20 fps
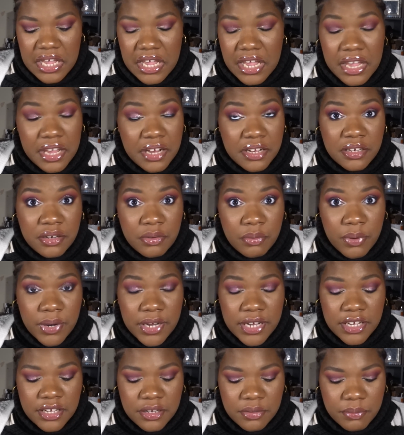
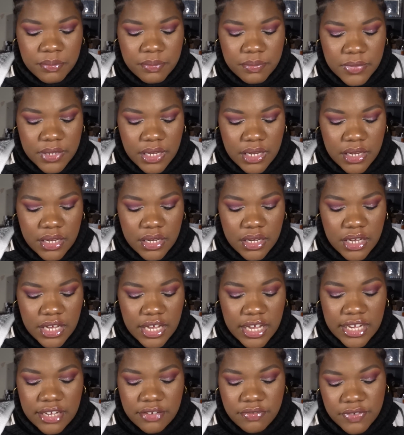Anyway,
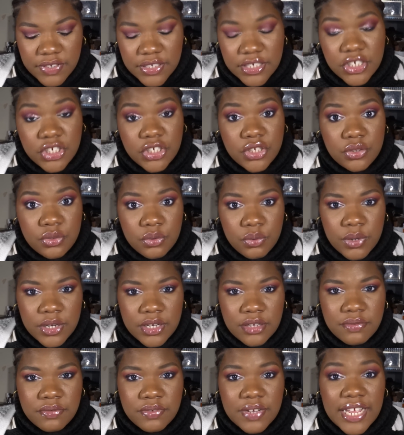I finished
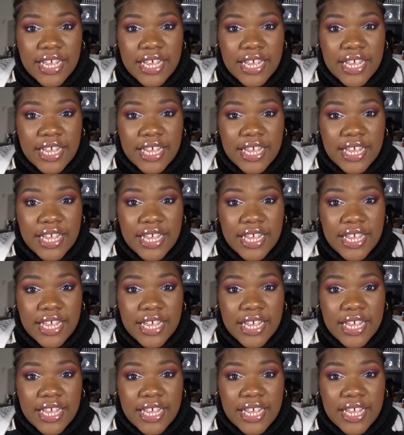12.